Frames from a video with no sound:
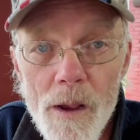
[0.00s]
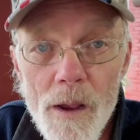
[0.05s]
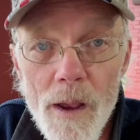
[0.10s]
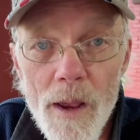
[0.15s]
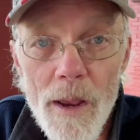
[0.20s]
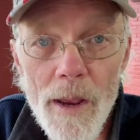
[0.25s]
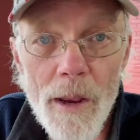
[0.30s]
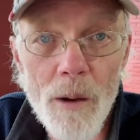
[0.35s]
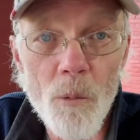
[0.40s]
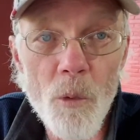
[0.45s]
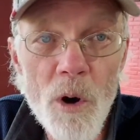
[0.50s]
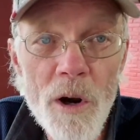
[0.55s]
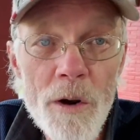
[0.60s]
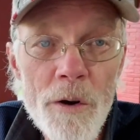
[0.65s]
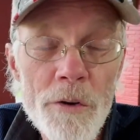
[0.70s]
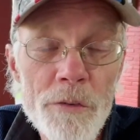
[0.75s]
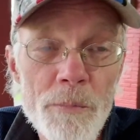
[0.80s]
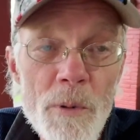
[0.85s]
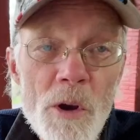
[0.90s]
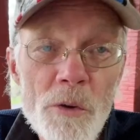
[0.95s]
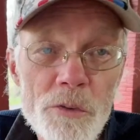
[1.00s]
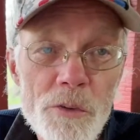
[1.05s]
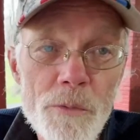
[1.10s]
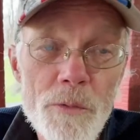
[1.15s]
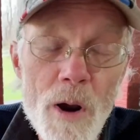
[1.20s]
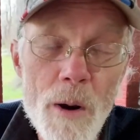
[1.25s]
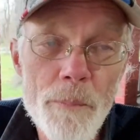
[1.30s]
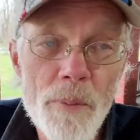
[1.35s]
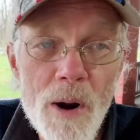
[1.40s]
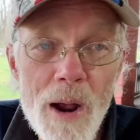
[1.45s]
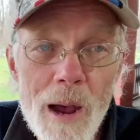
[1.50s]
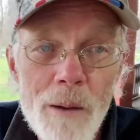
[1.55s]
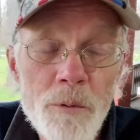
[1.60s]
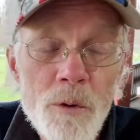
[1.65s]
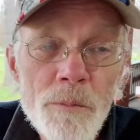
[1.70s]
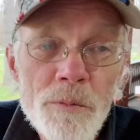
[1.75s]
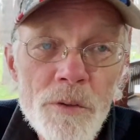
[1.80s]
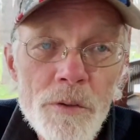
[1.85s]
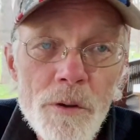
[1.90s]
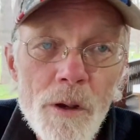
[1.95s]
And whereas most of our
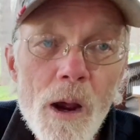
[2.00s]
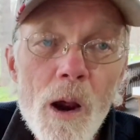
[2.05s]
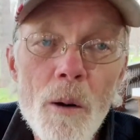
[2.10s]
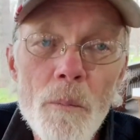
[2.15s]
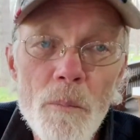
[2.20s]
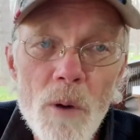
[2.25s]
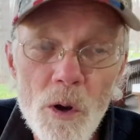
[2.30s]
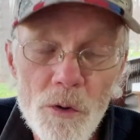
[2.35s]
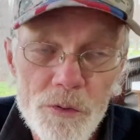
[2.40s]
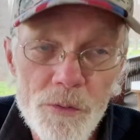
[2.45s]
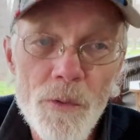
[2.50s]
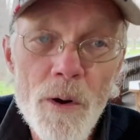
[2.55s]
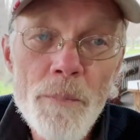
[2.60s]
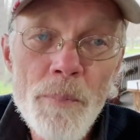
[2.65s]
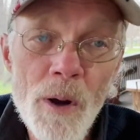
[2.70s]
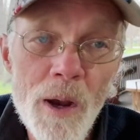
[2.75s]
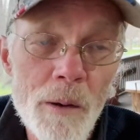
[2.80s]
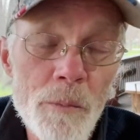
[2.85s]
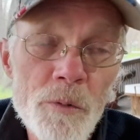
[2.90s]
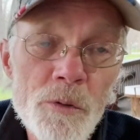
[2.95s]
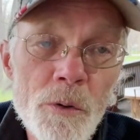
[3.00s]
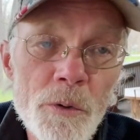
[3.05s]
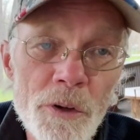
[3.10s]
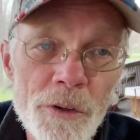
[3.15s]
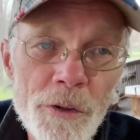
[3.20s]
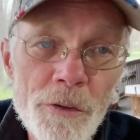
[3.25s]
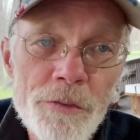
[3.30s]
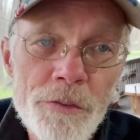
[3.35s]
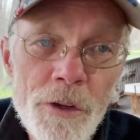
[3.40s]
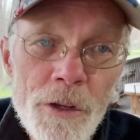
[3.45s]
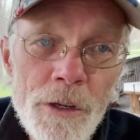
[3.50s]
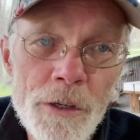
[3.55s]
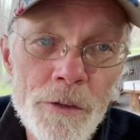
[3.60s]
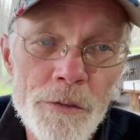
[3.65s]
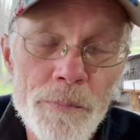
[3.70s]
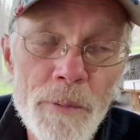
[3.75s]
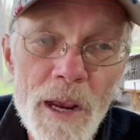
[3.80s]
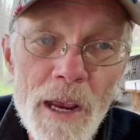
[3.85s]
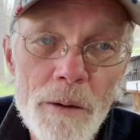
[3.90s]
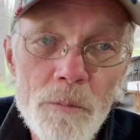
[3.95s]
problems are in the
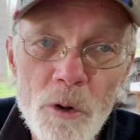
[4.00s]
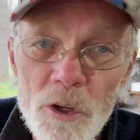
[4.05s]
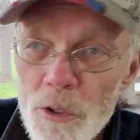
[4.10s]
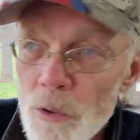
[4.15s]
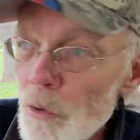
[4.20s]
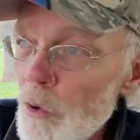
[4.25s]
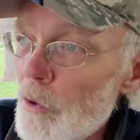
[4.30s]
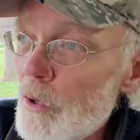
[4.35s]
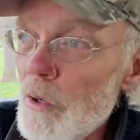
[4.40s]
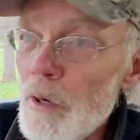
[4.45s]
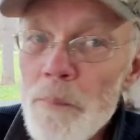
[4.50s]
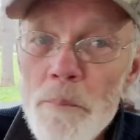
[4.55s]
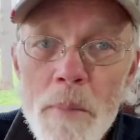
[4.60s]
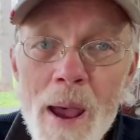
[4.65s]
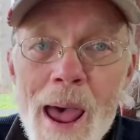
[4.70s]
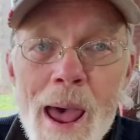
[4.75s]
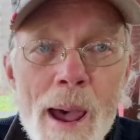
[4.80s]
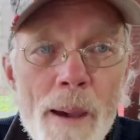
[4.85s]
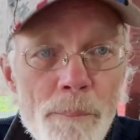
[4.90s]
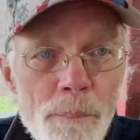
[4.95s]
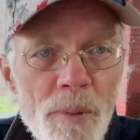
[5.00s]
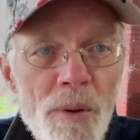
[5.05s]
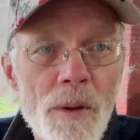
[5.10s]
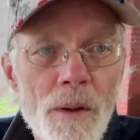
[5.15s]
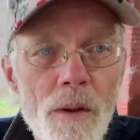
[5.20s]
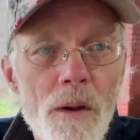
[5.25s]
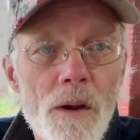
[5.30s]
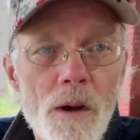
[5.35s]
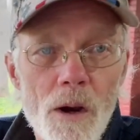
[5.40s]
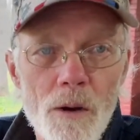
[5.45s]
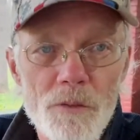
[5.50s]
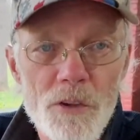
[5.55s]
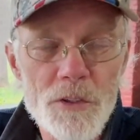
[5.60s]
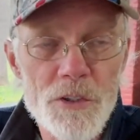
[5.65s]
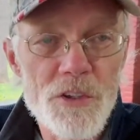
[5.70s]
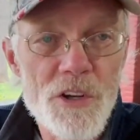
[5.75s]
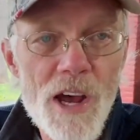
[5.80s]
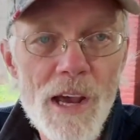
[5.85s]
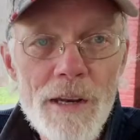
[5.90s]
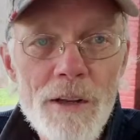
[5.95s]
cities, man. When you look at a map of the
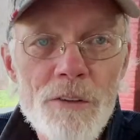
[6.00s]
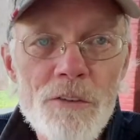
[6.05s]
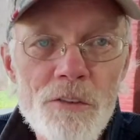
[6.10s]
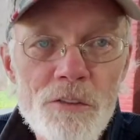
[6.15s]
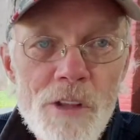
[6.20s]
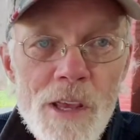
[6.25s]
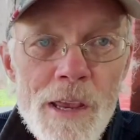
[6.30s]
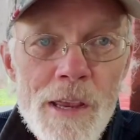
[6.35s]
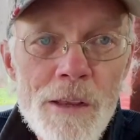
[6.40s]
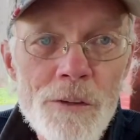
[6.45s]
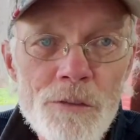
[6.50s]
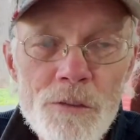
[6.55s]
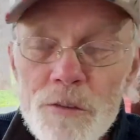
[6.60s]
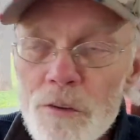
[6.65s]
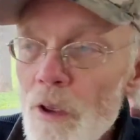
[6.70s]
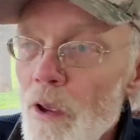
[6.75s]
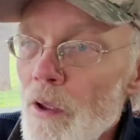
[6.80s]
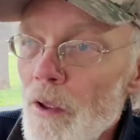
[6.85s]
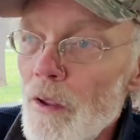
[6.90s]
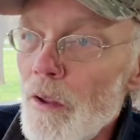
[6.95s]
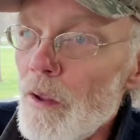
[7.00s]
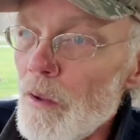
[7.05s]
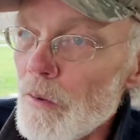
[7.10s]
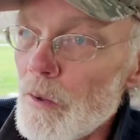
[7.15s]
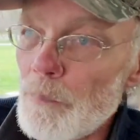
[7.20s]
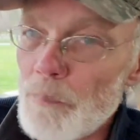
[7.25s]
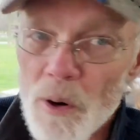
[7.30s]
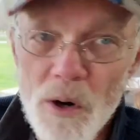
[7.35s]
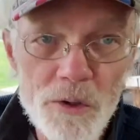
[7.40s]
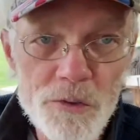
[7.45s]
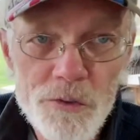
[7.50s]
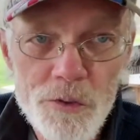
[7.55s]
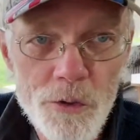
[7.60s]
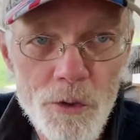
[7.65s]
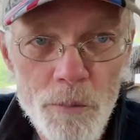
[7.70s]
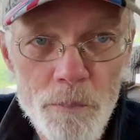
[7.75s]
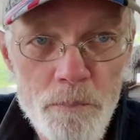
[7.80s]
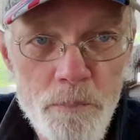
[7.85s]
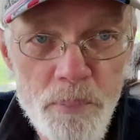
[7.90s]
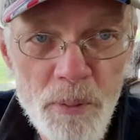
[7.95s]
United States, the parts that
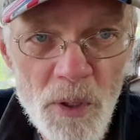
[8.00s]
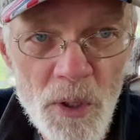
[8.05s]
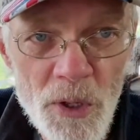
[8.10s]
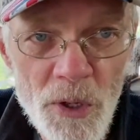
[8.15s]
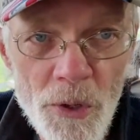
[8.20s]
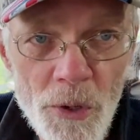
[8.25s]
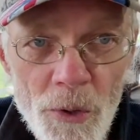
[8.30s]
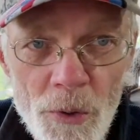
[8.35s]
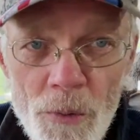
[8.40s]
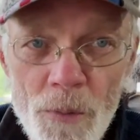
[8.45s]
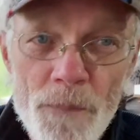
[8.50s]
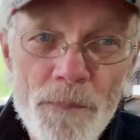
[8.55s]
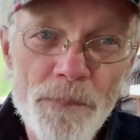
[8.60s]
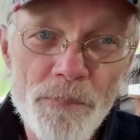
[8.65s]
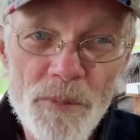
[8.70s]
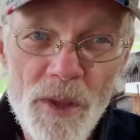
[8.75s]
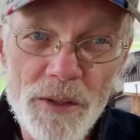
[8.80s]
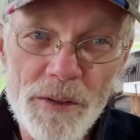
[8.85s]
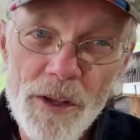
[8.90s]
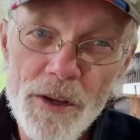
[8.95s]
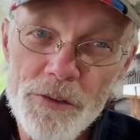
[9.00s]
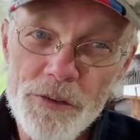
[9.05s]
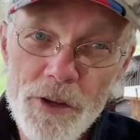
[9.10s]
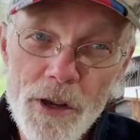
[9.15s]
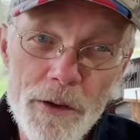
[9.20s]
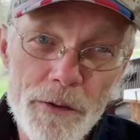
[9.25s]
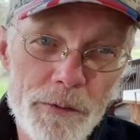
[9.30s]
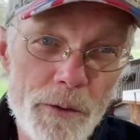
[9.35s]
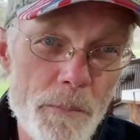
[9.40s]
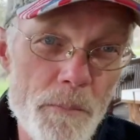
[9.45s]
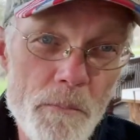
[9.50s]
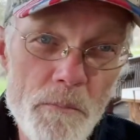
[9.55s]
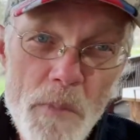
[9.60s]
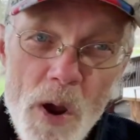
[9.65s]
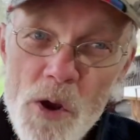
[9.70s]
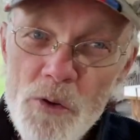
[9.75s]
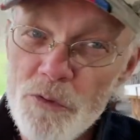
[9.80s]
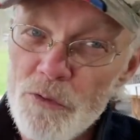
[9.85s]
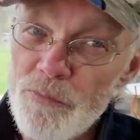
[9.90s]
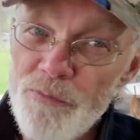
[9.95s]
are blue that they said the
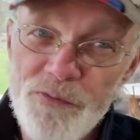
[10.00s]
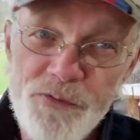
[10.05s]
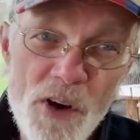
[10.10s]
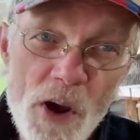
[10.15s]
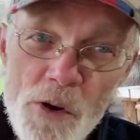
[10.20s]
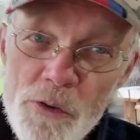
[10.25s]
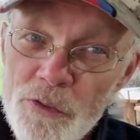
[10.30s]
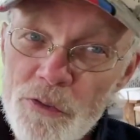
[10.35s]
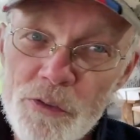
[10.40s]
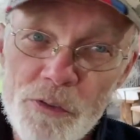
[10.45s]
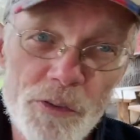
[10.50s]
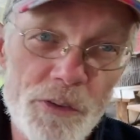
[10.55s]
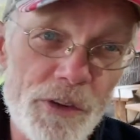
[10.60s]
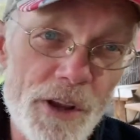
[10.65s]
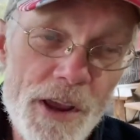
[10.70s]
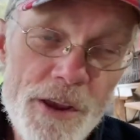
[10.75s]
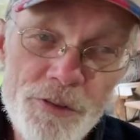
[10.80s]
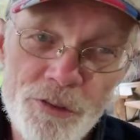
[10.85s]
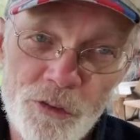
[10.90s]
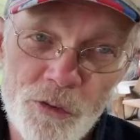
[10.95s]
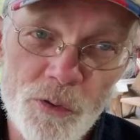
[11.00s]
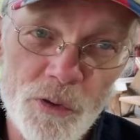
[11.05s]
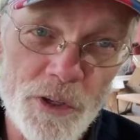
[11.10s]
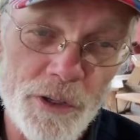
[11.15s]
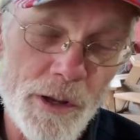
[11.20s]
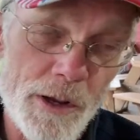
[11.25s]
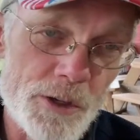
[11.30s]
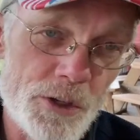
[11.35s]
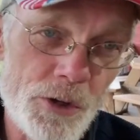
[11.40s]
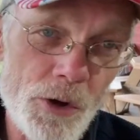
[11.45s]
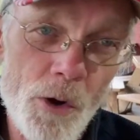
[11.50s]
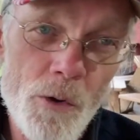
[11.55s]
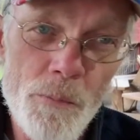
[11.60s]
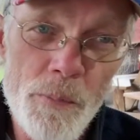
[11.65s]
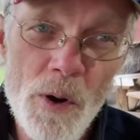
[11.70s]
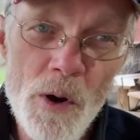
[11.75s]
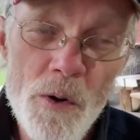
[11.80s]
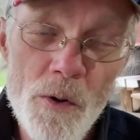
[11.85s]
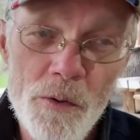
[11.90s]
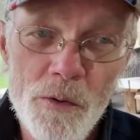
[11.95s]
most votes in history that
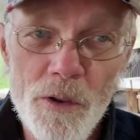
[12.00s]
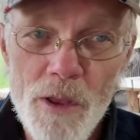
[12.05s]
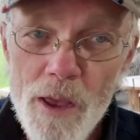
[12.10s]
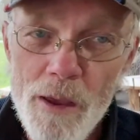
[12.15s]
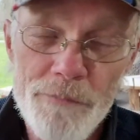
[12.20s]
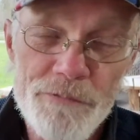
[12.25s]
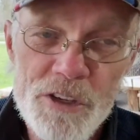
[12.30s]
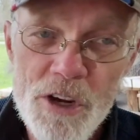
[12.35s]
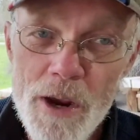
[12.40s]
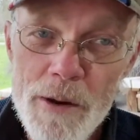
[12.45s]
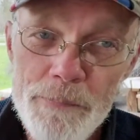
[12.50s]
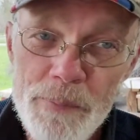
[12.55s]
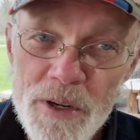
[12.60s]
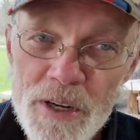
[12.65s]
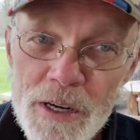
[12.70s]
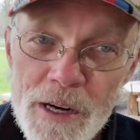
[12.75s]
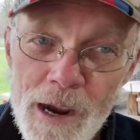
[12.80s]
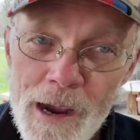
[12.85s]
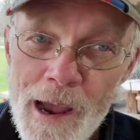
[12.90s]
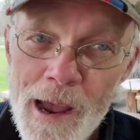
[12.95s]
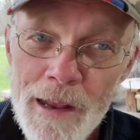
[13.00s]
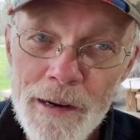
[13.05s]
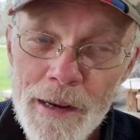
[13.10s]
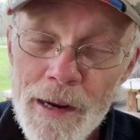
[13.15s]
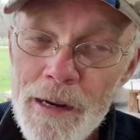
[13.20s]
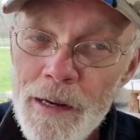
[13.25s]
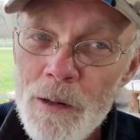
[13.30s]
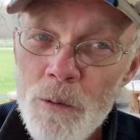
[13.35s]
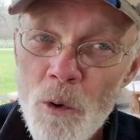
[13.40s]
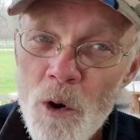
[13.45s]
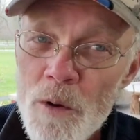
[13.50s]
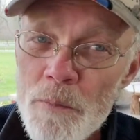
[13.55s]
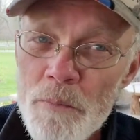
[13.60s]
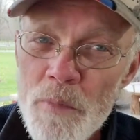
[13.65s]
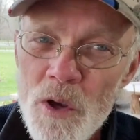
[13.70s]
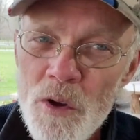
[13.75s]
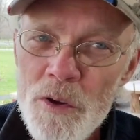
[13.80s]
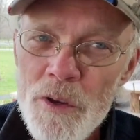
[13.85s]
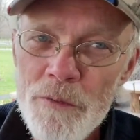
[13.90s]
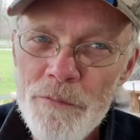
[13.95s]
FJP got, 81
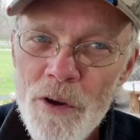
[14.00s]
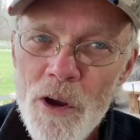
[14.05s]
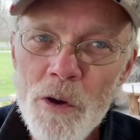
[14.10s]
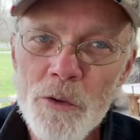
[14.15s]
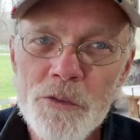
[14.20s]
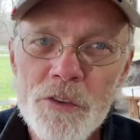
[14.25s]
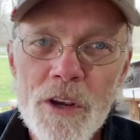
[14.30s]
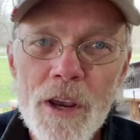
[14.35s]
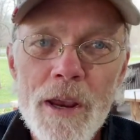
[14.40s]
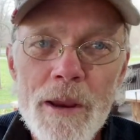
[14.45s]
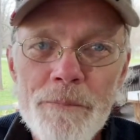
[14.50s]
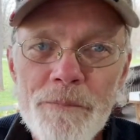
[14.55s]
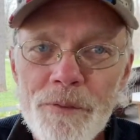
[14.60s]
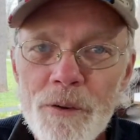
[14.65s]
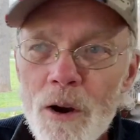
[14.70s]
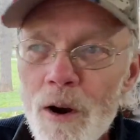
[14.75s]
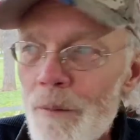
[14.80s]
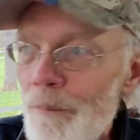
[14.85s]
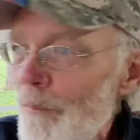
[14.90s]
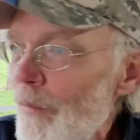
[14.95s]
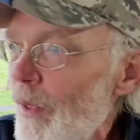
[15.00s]
million votes, came from